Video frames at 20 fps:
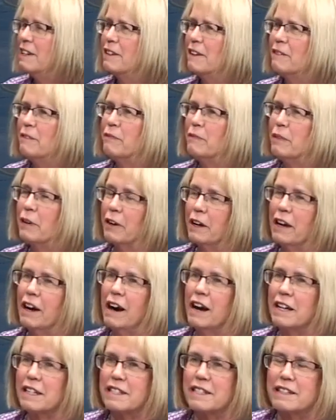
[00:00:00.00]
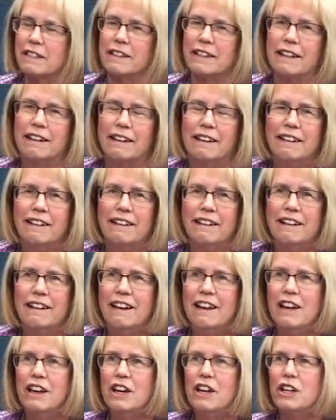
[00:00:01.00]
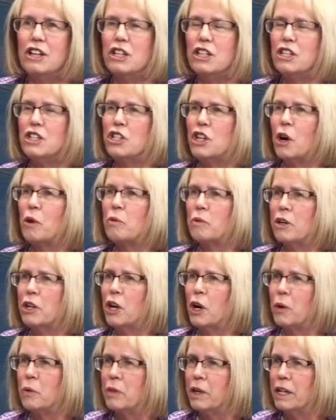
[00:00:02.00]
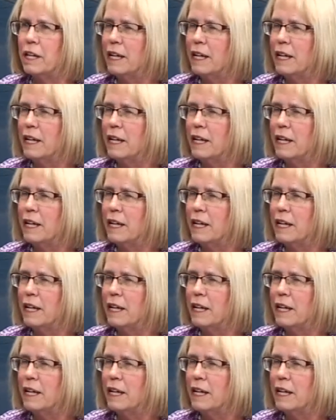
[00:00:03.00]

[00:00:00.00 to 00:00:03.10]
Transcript: very honestly don't know that